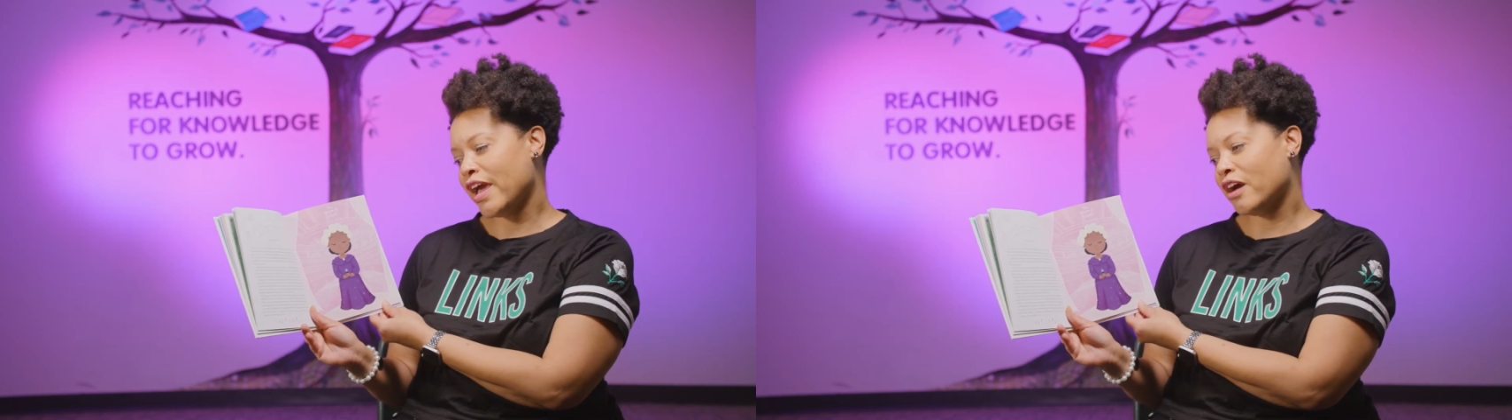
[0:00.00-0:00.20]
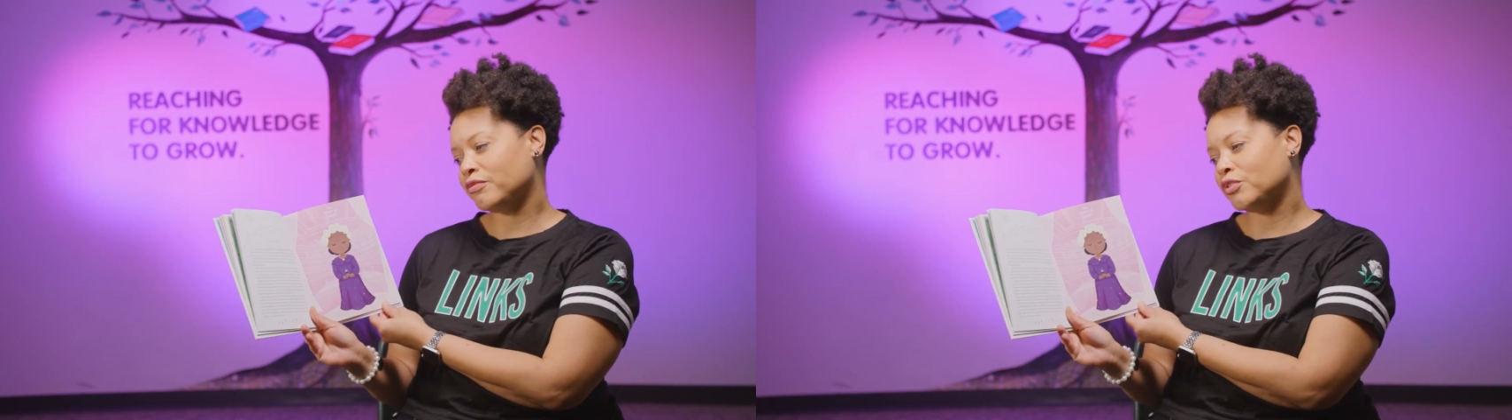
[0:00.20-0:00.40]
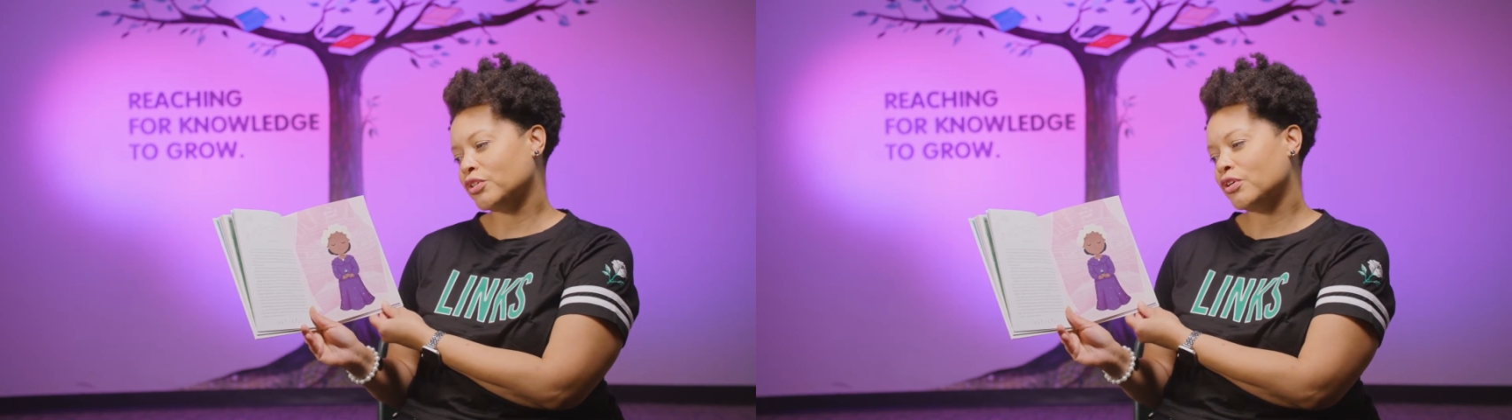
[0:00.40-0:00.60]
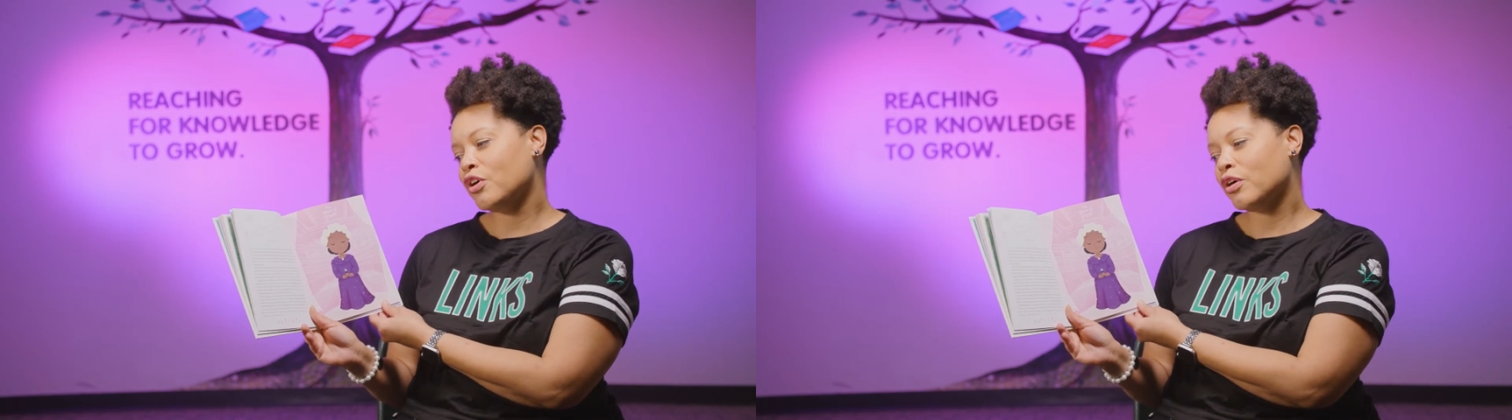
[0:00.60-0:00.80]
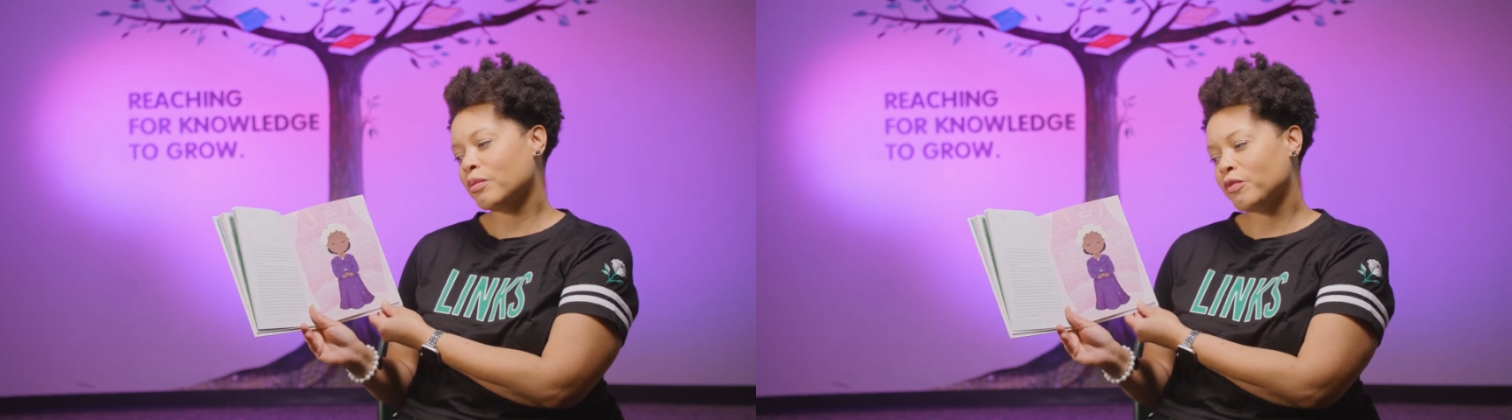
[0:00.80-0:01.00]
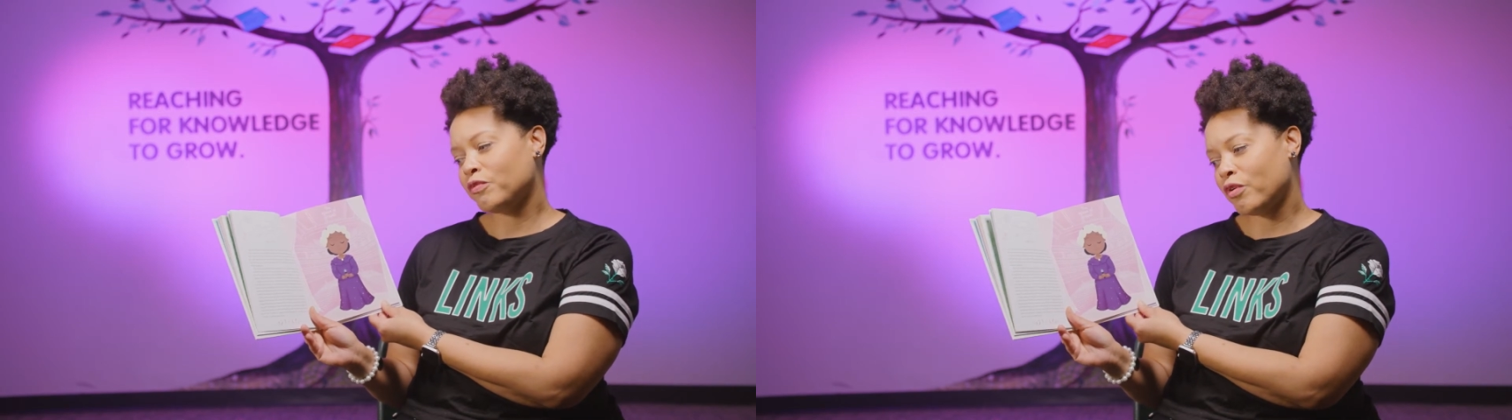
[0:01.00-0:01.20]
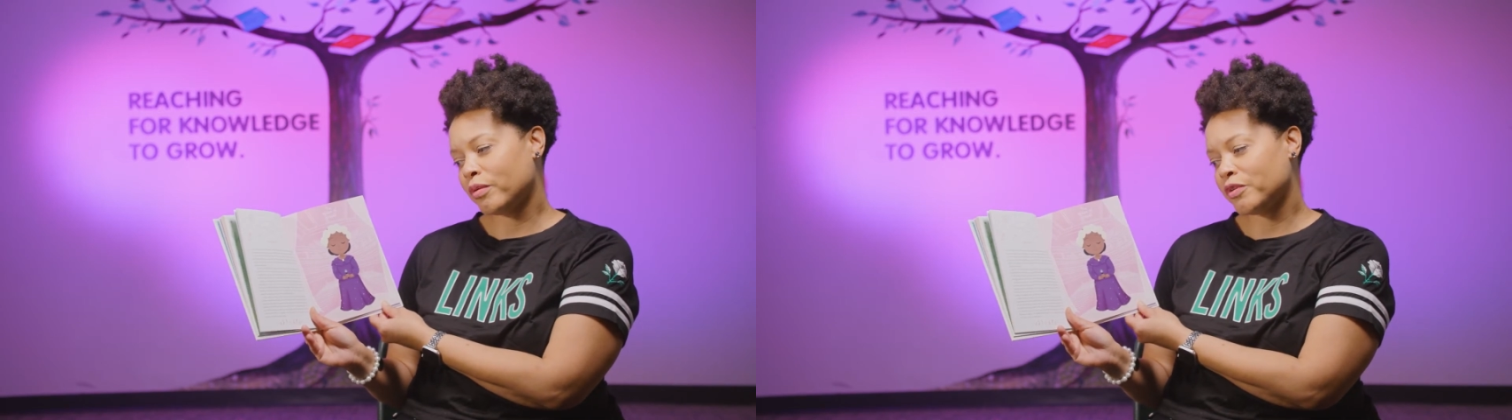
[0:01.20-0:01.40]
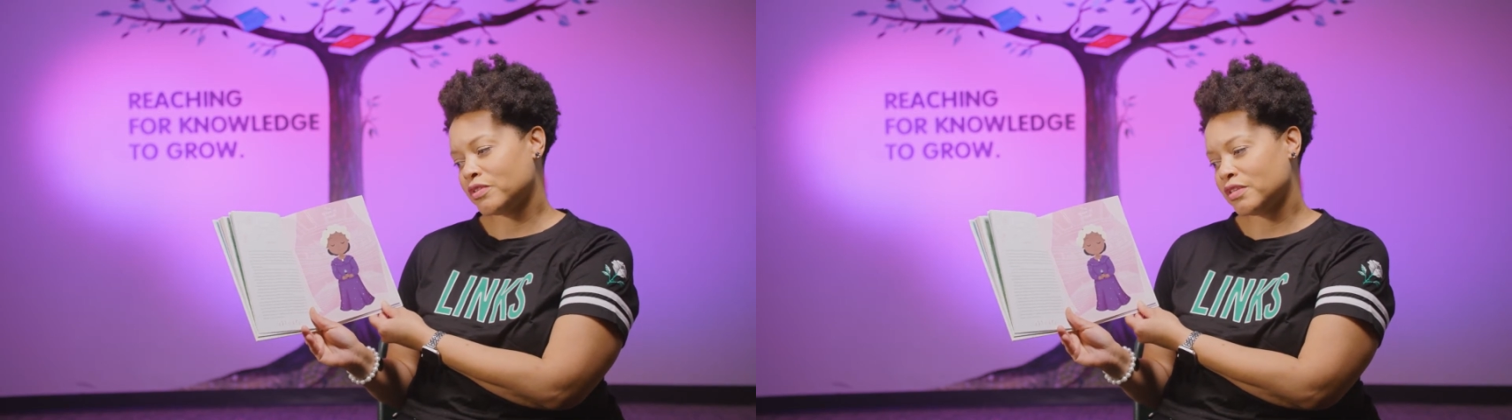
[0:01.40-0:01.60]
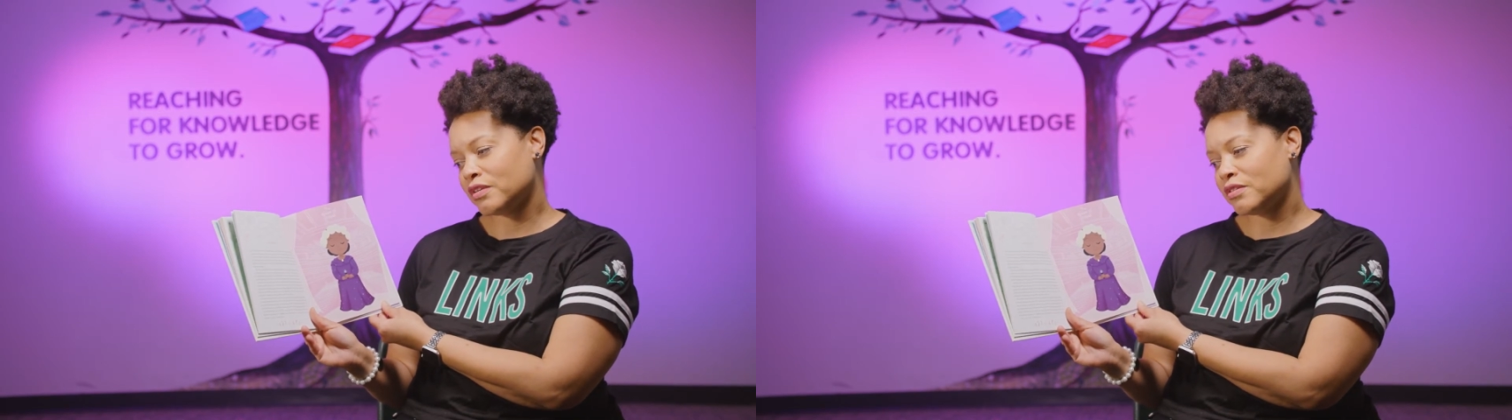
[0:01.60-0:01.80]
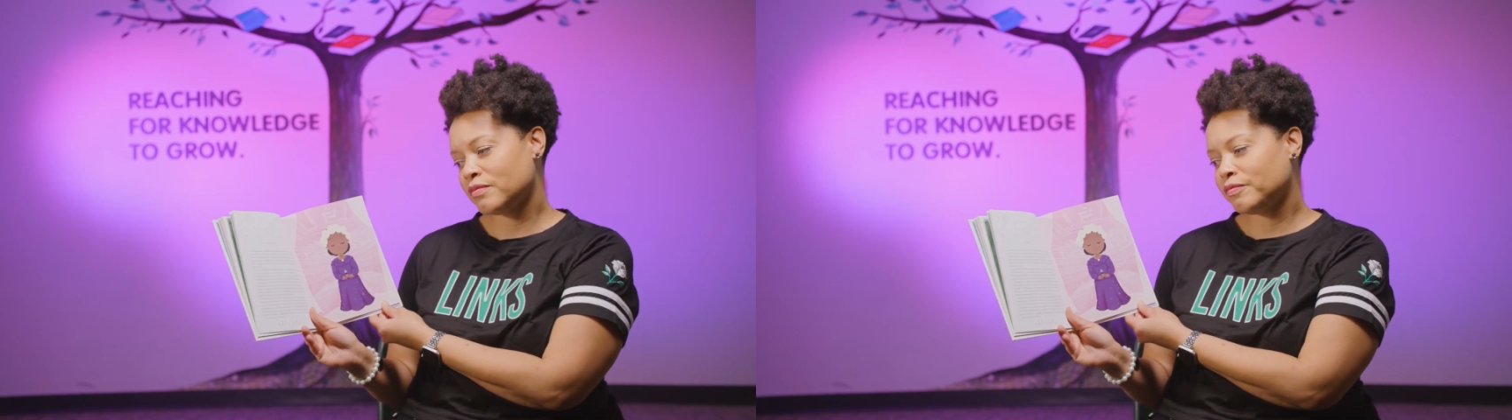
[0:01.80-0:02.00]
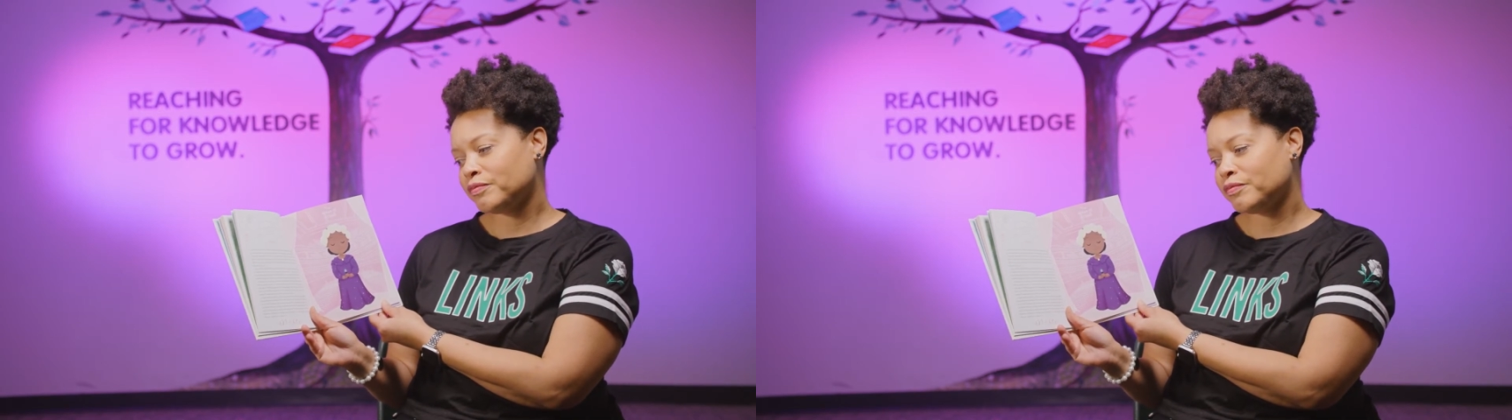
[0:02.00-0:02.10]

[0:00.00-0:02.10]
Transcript: after her performances.